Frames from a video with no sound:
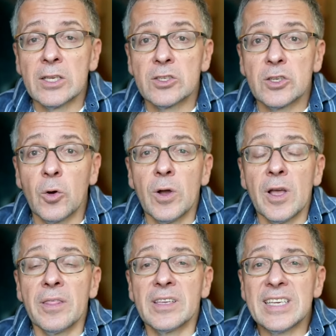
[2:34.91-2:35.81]
So
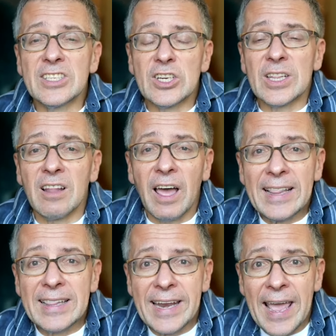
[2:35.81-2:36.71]
this isn't
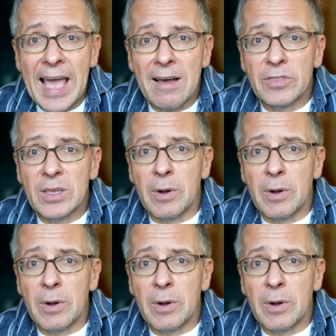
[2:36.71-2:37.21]
likely to have the